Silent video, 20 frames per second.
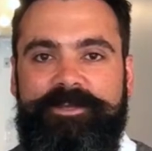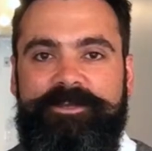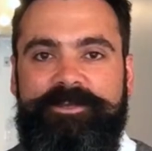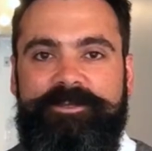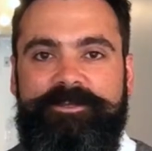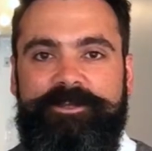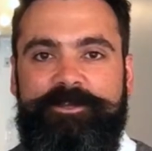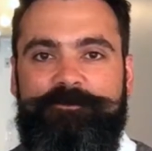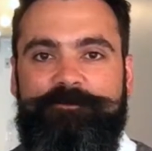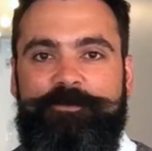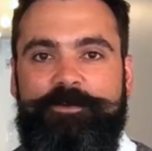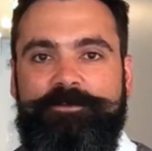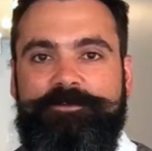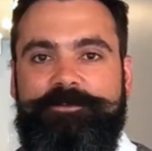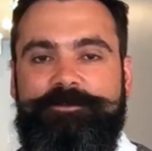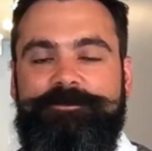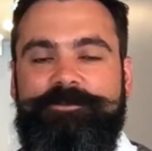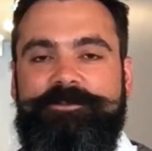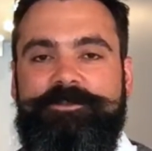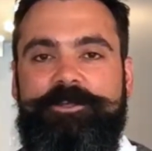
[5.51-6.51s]
Hey, Glenn
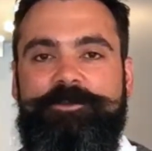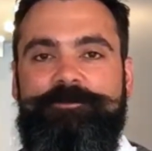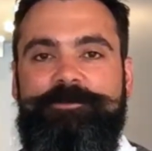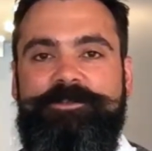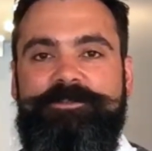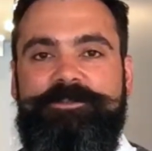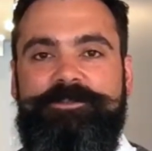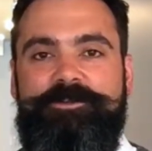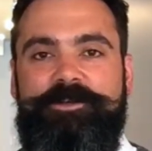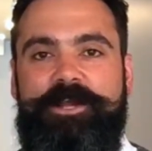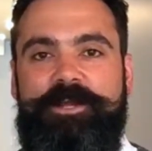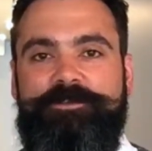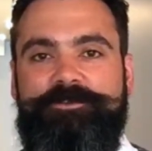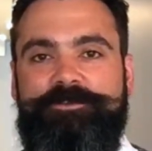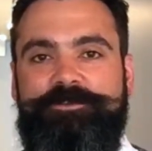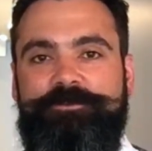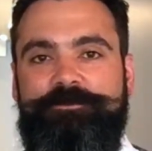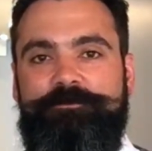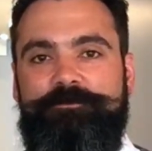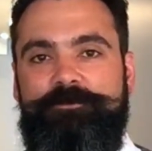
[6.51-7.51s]
Feldstein with Sotheby's
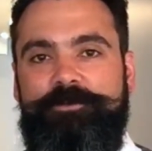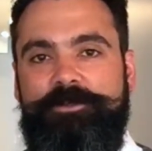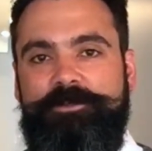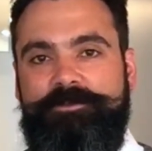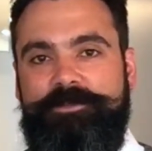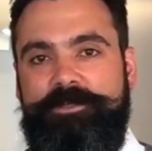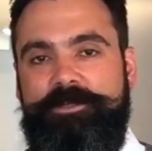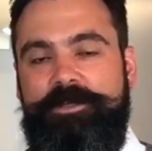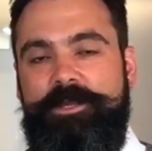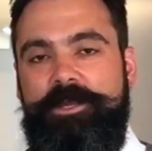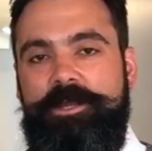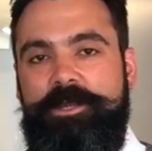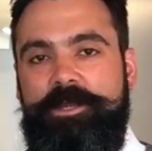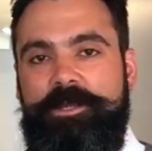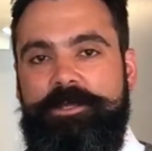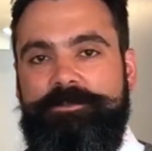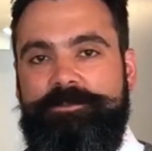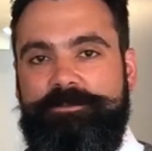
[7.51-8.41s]
International Realty.